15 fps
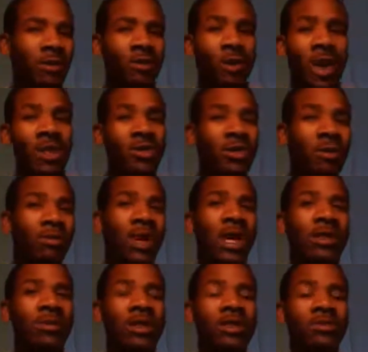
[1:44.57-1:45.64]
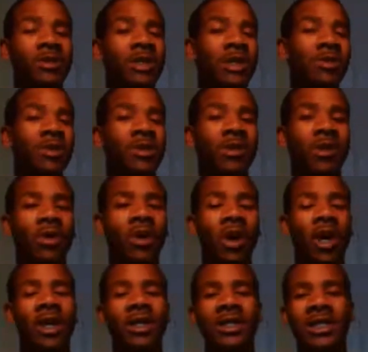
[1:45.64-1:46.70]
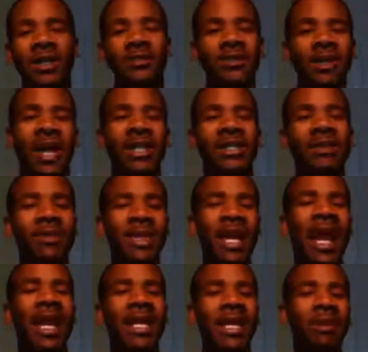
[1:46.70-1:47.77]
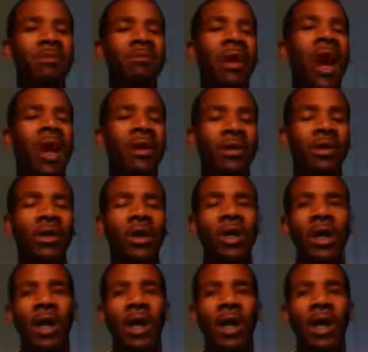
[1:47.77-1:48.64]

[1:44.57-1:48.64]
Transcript: I'm watching their mannerisms, see what's going on, to see something I can model.